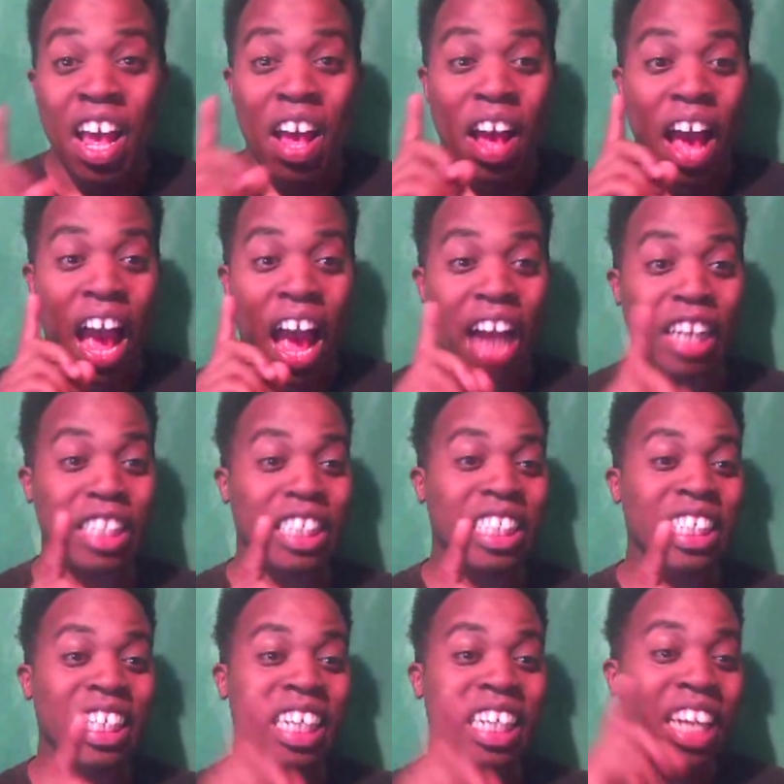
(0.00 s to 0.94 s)

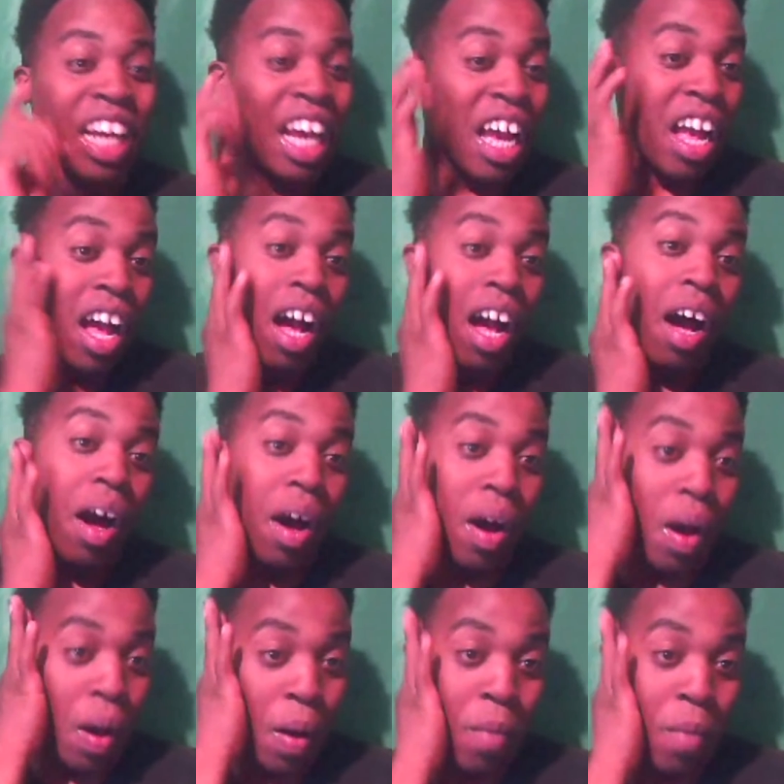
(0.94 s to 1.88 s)
actually,
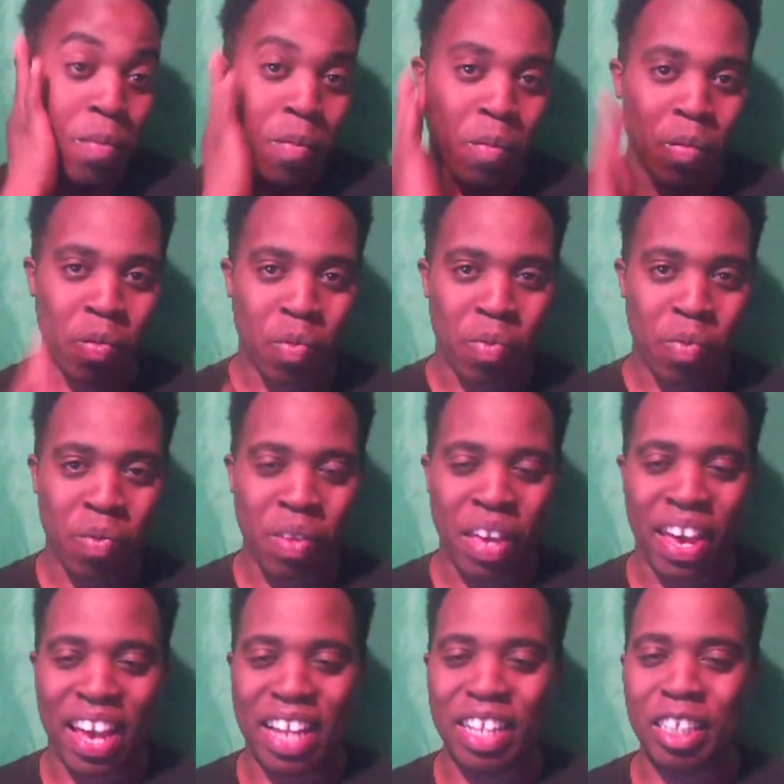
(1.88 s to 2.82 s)

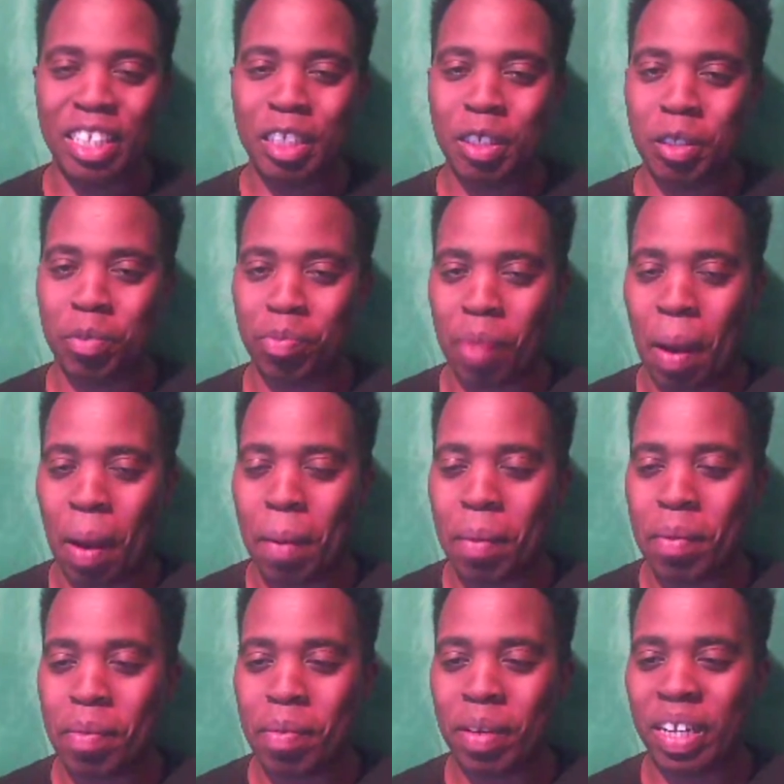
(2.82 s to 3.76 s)
and this is
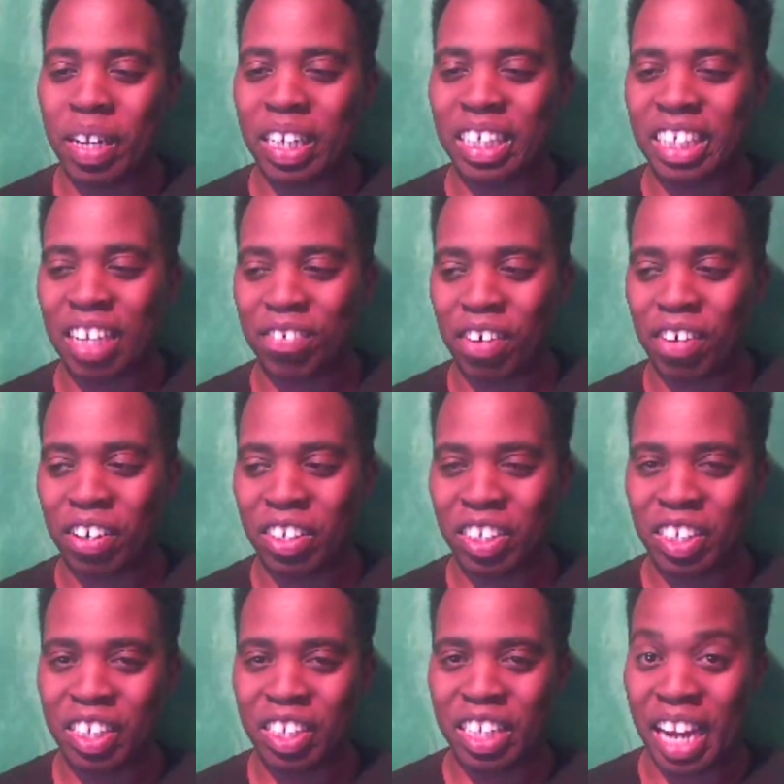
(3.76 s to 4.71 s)
probably because I've
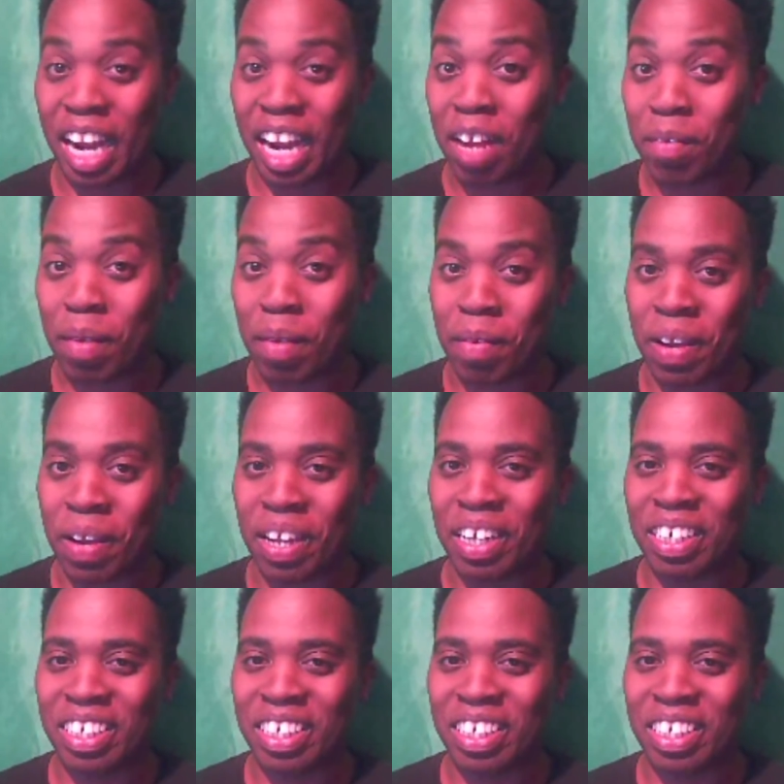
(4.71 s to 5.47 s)
heard the Anime Man